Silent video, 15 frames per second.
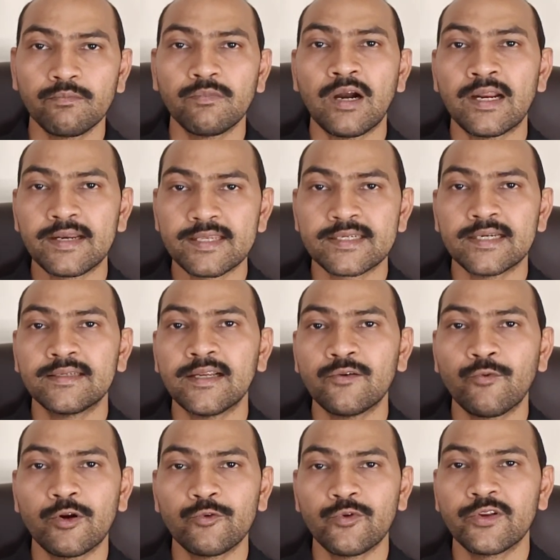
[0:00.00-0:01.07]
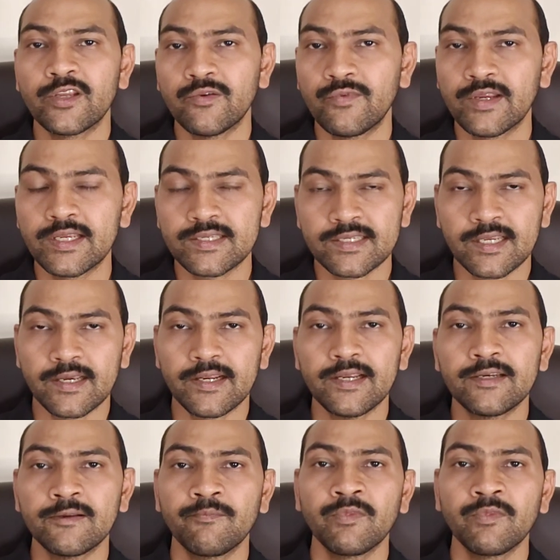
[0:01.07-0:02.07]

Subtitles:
understand that what you are giving is correct.